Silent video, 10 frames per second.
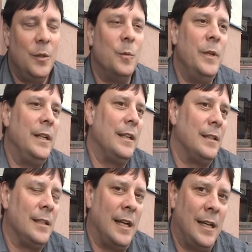We get a
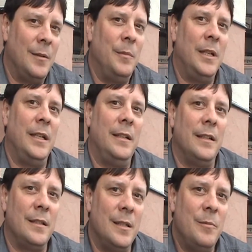lot of money
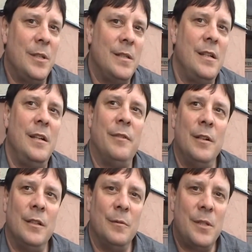that comes to the City of
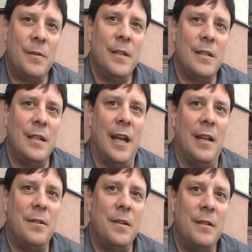Oakland with strings
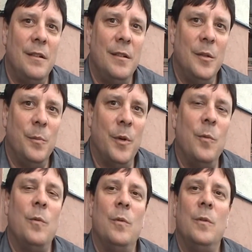attached. What do but, you
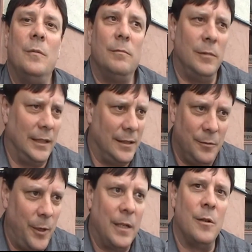mean? Well,
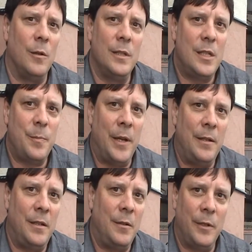we can only
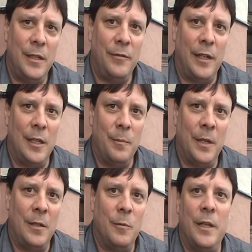spend it in redevelopment,
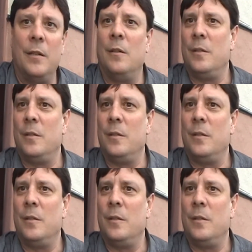we mm -hmm. can mm-hmm.